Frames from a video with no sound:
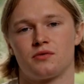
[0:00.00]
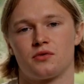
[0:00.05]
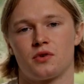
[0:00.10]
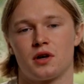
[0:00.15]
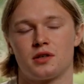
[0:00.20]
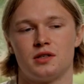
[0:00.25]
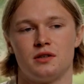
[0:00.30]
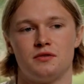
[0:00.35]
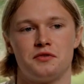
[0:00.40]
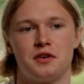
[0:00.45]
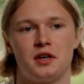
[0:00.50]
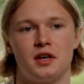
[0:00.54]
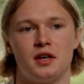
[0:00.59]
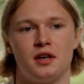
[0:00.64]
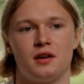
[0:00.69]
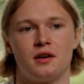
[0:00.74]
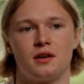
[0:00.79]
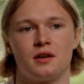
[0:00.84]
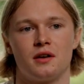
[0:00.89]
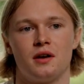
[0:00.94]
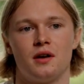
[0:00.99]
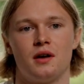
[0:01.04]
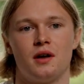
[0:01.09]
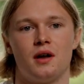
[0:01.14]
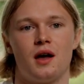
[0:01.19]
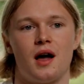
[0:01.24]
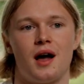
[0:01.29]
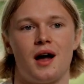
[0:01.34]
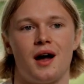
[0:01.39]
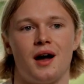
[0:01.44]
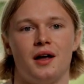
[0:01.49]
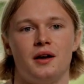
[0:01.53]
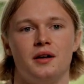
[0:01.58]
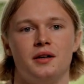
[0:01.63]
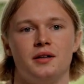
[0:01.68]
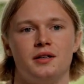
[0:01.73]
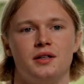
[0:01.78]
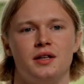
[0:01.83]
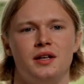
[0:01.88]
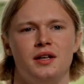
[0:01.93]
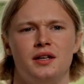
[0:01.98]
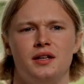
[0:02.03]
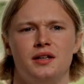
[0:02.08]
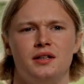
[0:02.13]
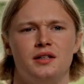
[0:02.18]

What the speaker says: for ITV, and he